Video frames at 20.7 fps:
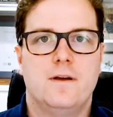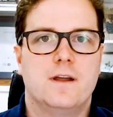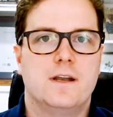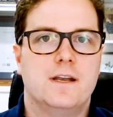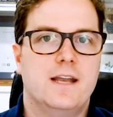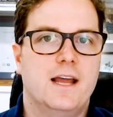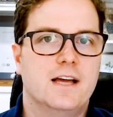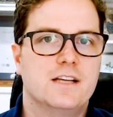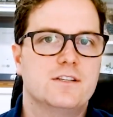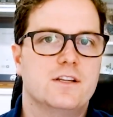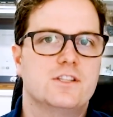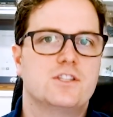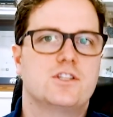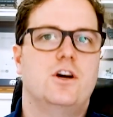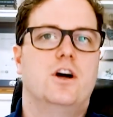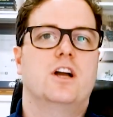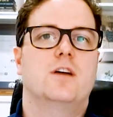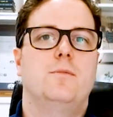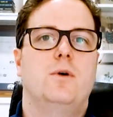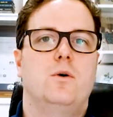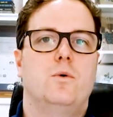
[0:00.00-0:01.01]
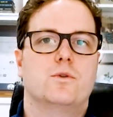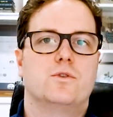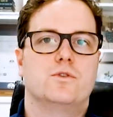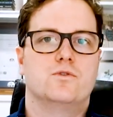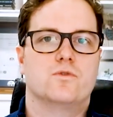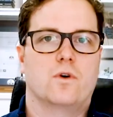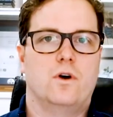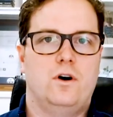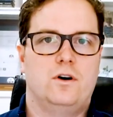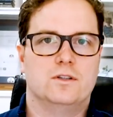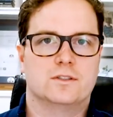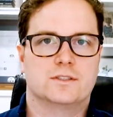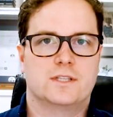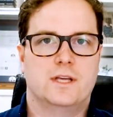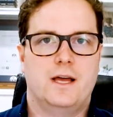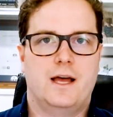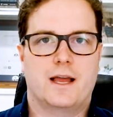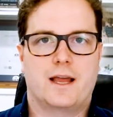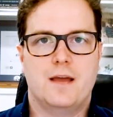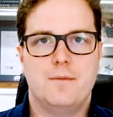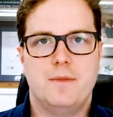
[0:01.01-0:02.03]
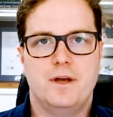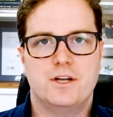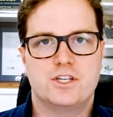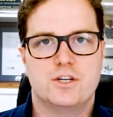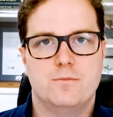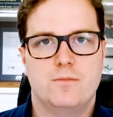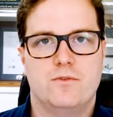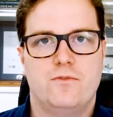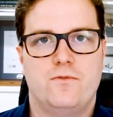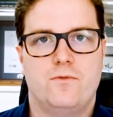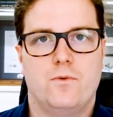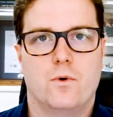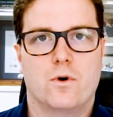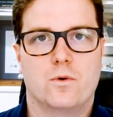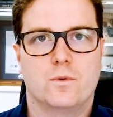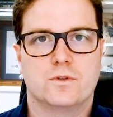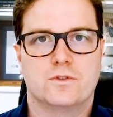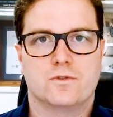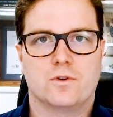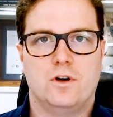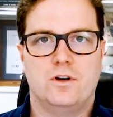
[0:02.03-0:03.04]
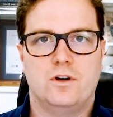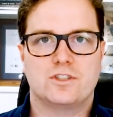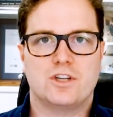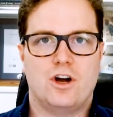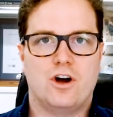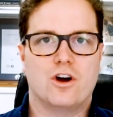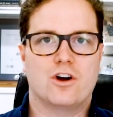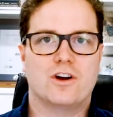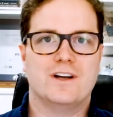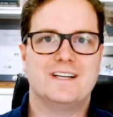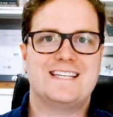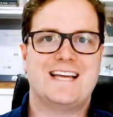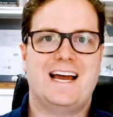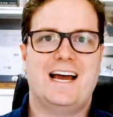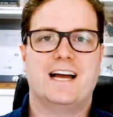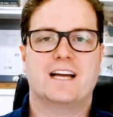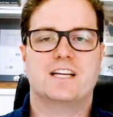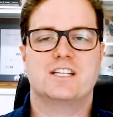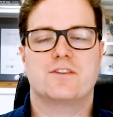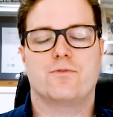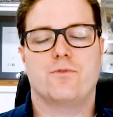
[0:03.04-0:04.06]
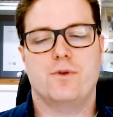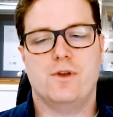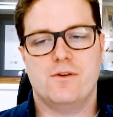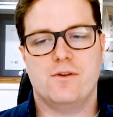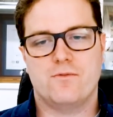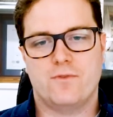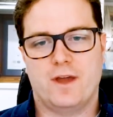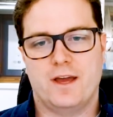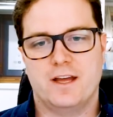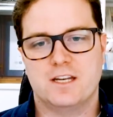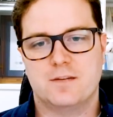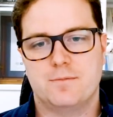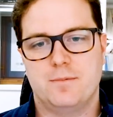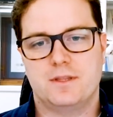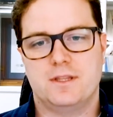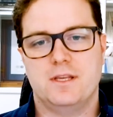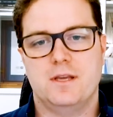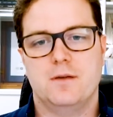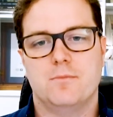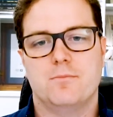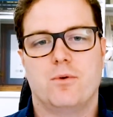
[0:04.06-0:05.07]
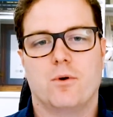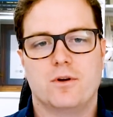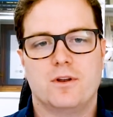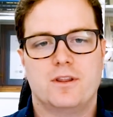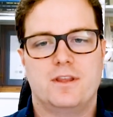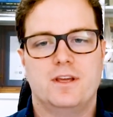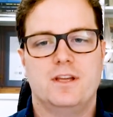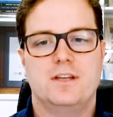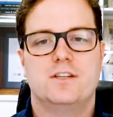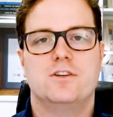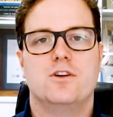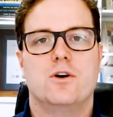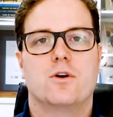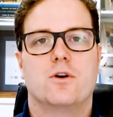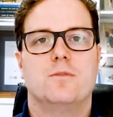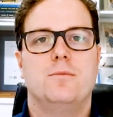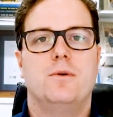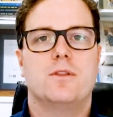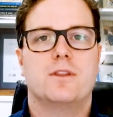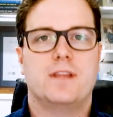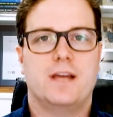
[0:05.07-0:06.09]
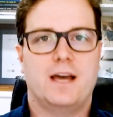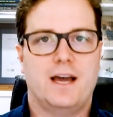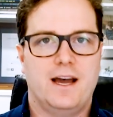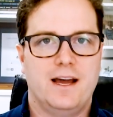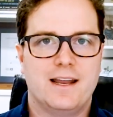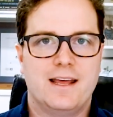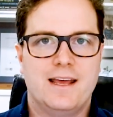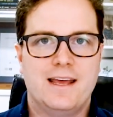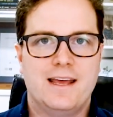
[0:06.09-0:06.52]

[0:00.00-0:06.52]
Next, let's talk about withdrawals. Like I mentioned before, withdrawals are a tax-free event, but the important thing to note about that